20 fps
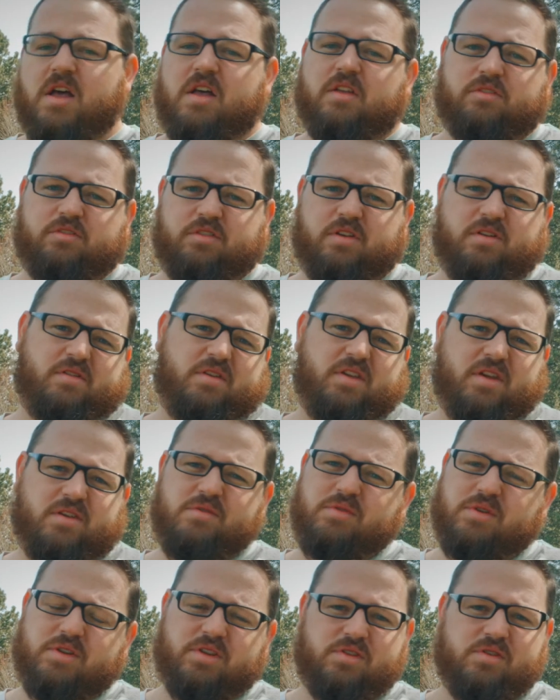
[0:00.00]
So yeah,
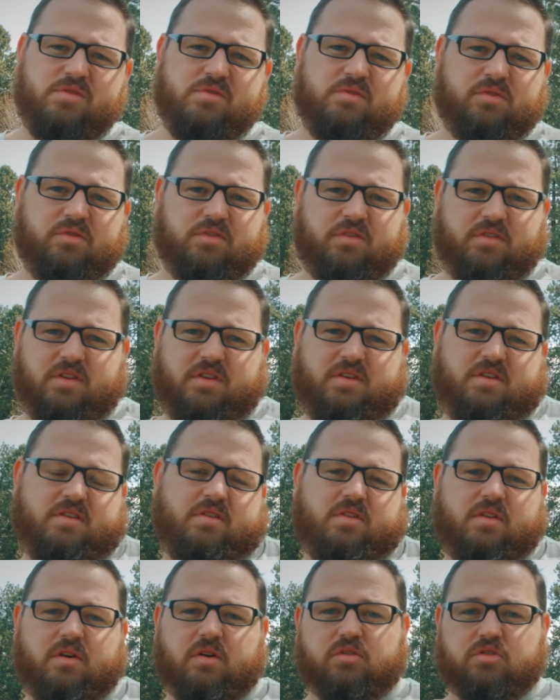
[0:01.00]
you can use
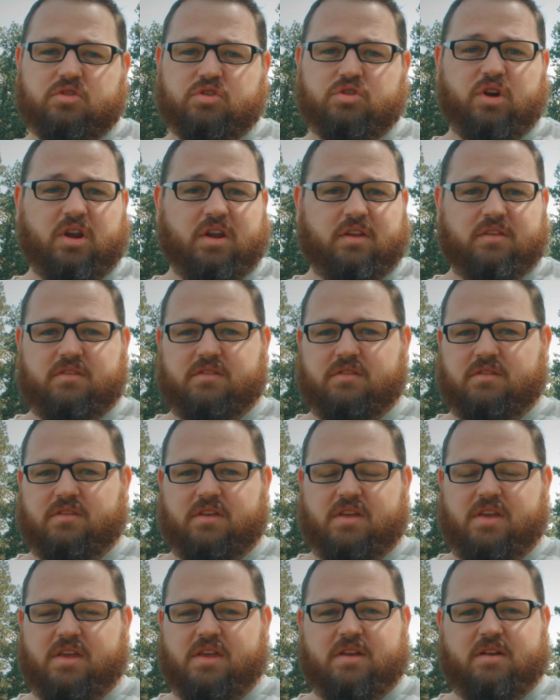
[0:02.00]
those tricks
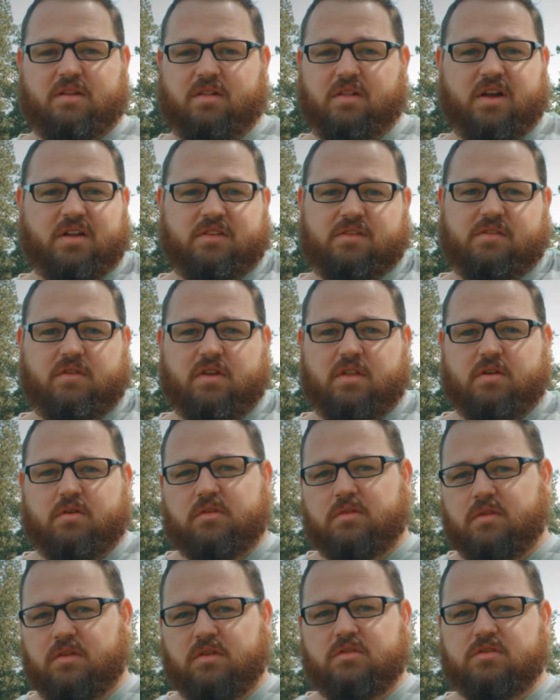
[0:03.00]
and lots of other
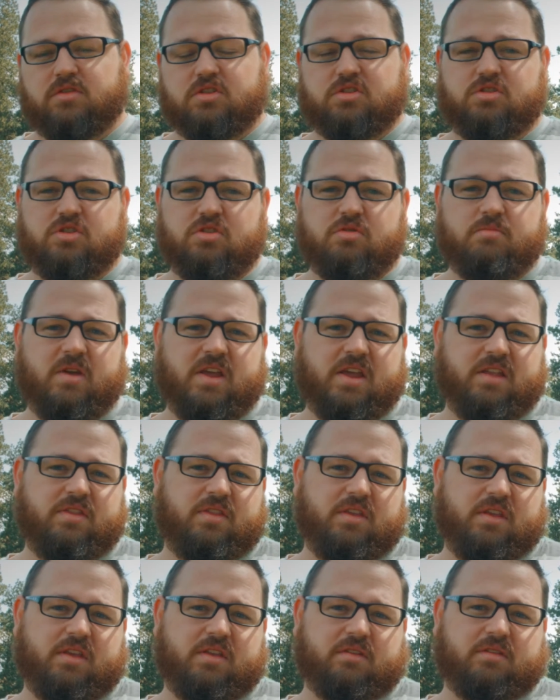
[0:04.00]
ones. Those are just two
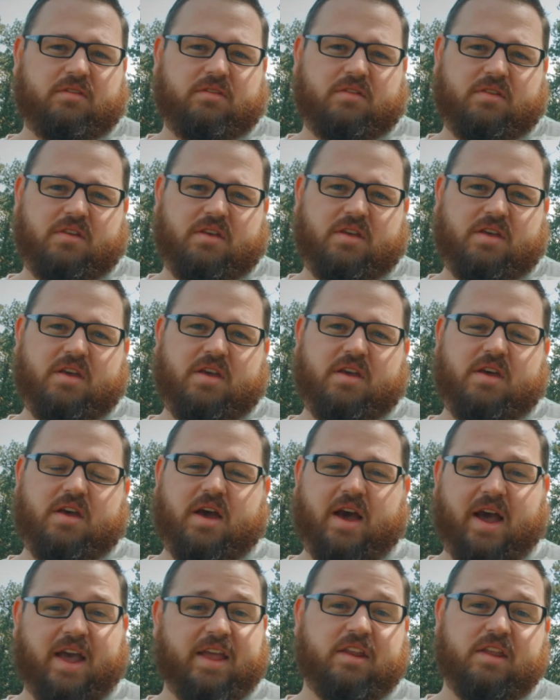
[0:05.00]
main things
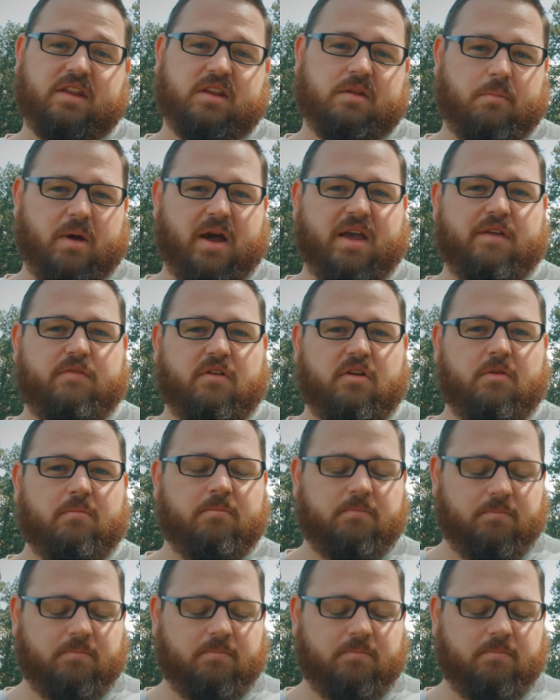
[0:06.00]
I did in my film.